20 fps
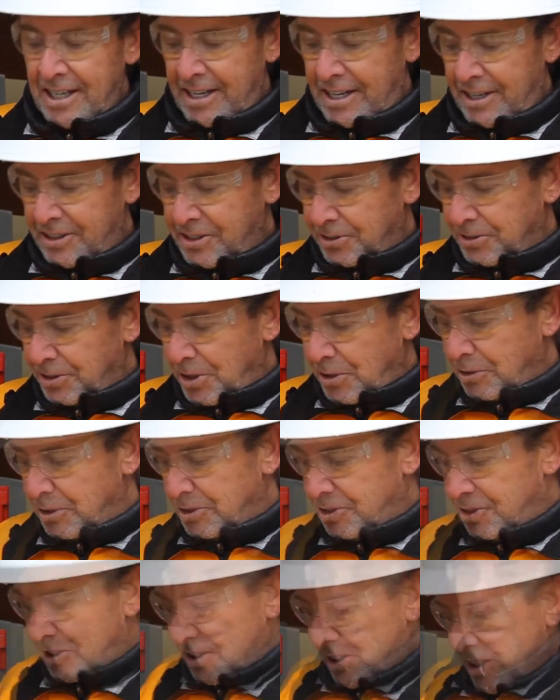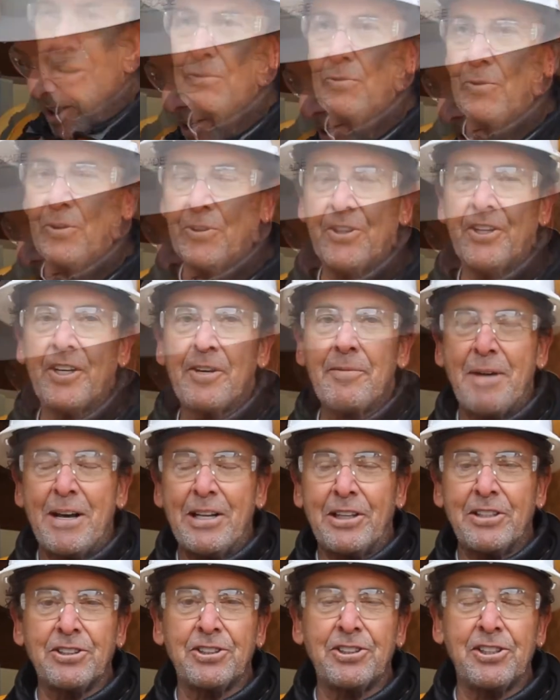And you'll notice one thing
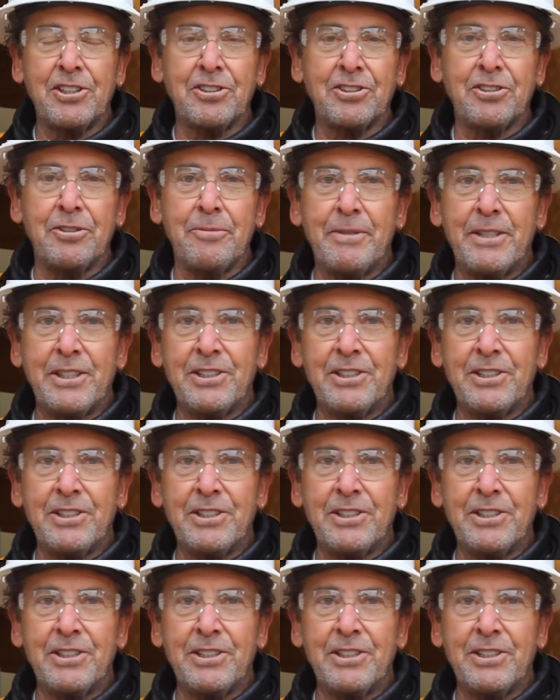about this system